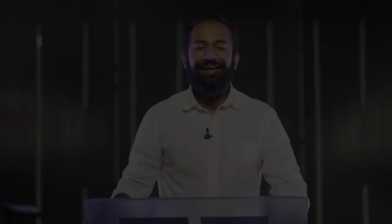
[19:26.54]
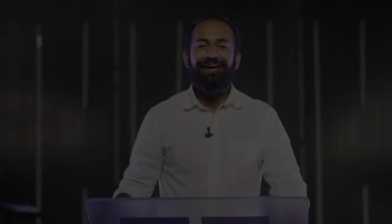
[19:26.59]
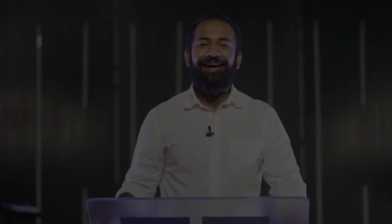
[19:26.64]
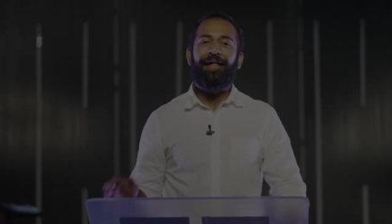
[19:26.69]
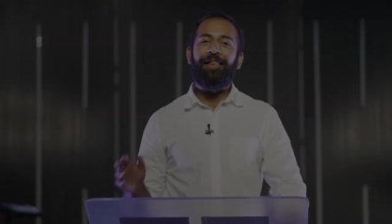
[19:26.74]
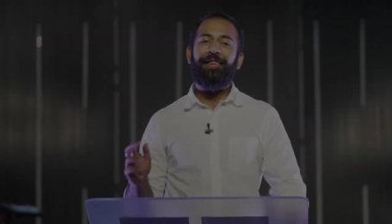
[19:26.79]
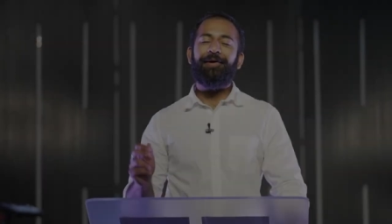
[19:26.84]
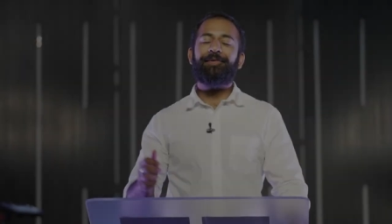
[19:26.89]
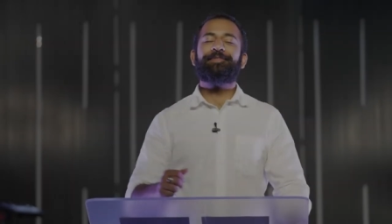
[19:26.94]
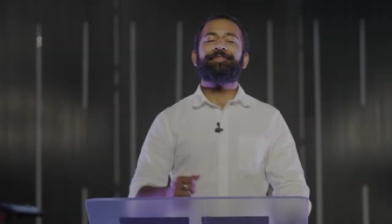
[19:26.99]

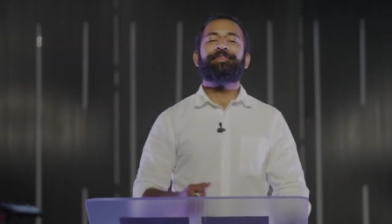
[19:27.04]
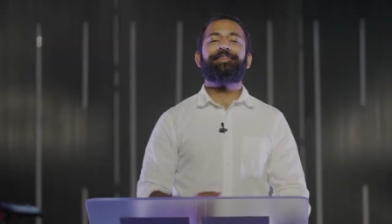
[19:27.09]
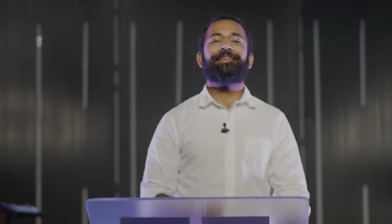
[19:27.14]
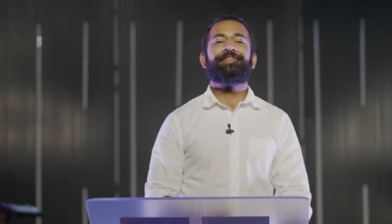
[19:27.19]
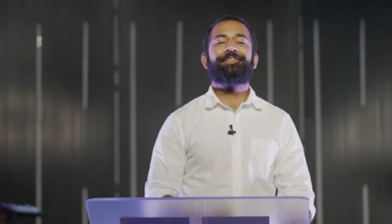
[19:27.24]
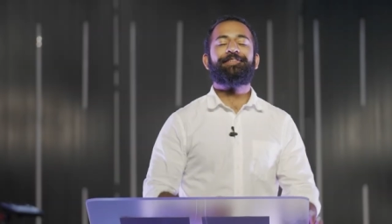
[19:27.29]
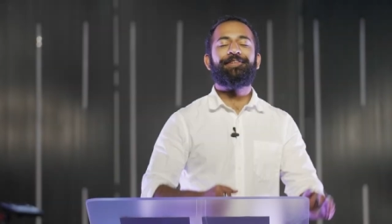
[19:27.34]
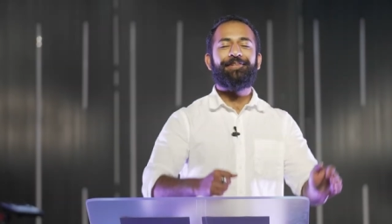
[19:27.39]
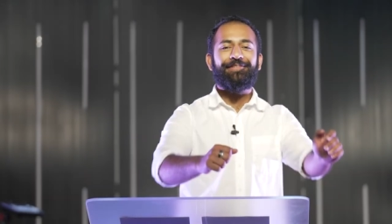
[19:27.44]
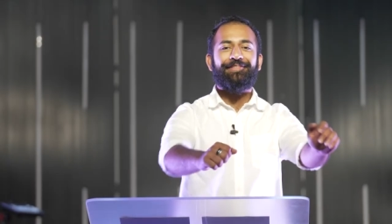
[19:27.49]
Hello, Journey
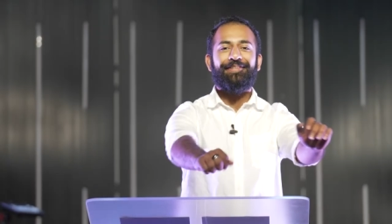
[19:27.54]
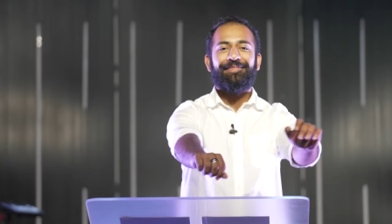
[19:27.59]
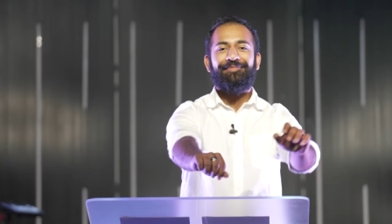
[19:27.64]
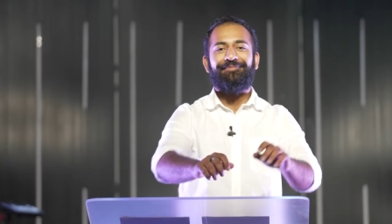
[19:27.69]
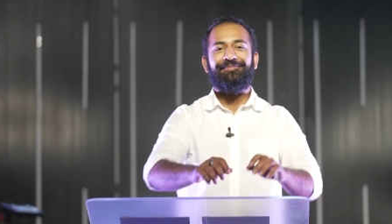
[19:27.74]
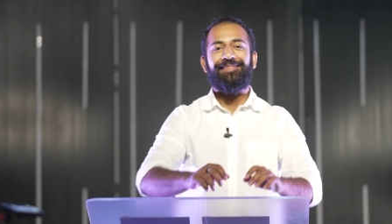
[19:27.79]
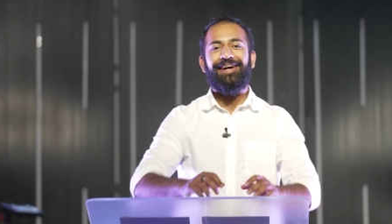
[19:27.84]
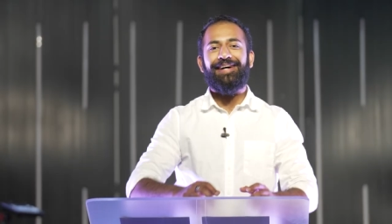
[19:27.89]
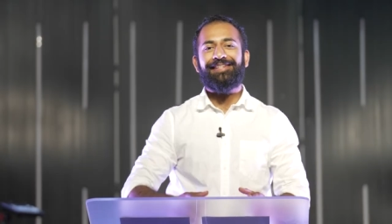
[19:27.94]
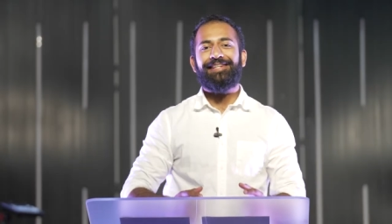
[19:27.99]
Church.
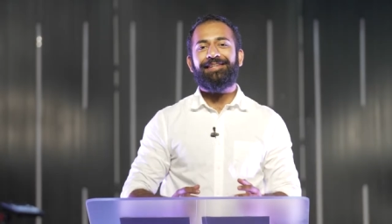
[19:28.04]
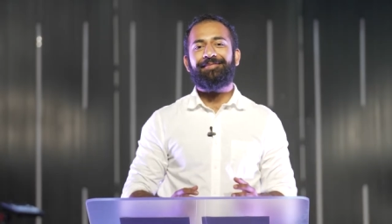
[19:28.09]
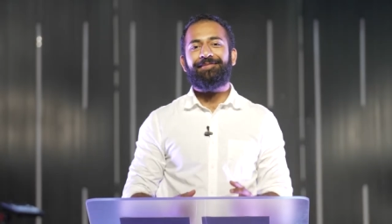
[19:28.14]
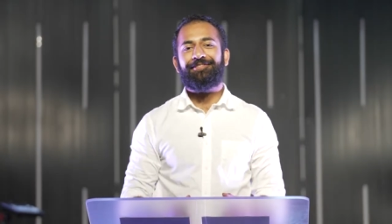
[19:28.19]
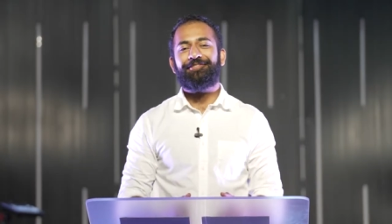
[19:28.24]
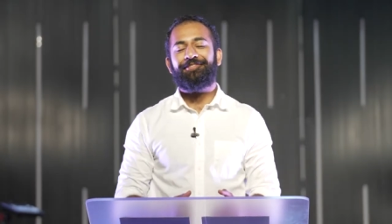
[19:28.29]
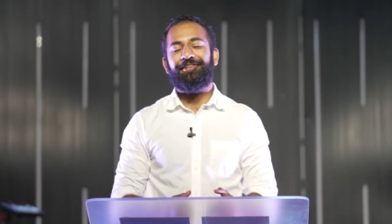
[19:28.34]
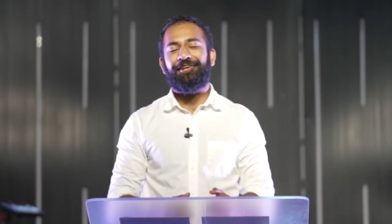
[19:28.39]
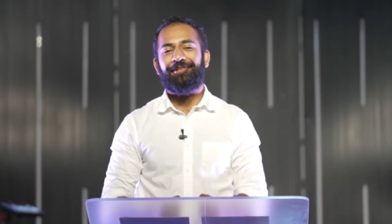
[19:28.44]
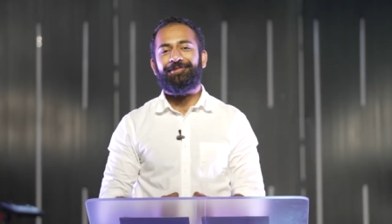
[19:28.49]
My name
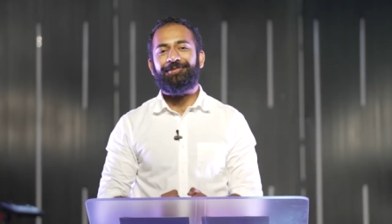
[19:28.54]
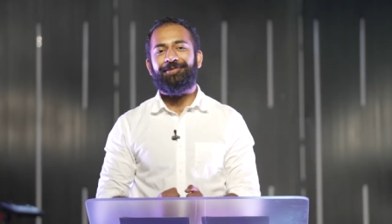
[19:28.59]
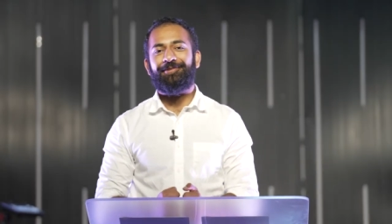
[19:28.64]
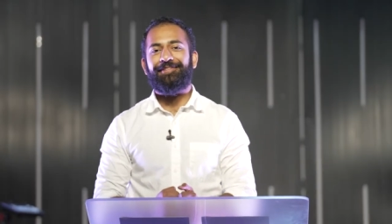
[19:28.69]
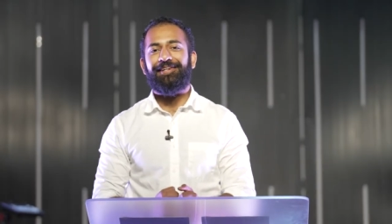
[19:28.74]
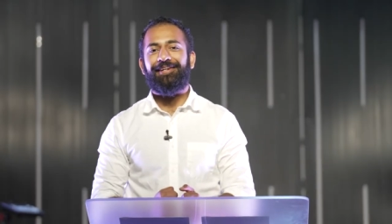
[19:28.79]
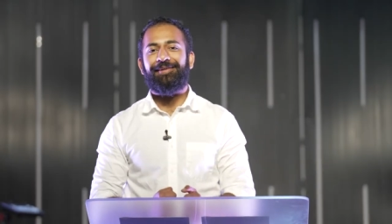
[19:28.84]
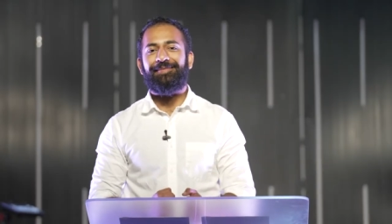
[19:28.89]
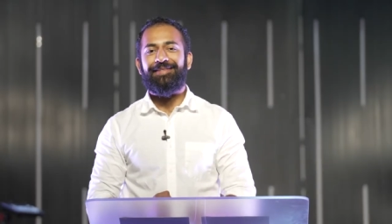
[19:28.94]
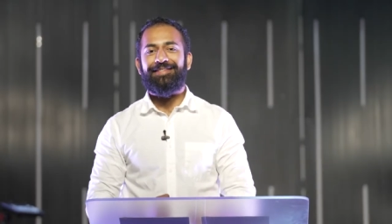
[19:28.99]
is Joshua
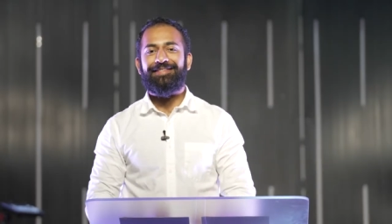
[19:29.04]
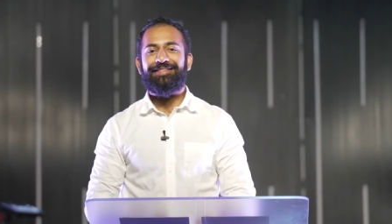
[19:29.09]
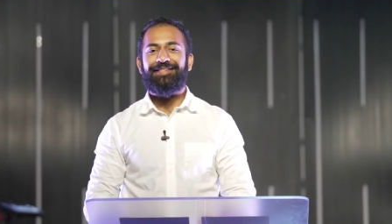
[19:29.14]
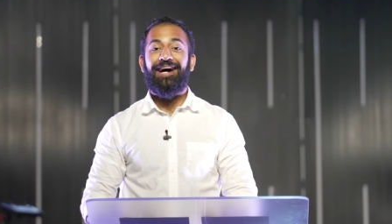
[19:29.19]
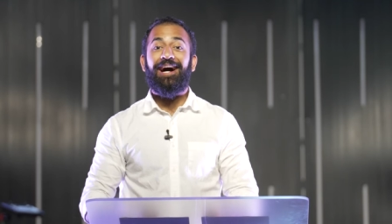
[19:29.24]
Thomas.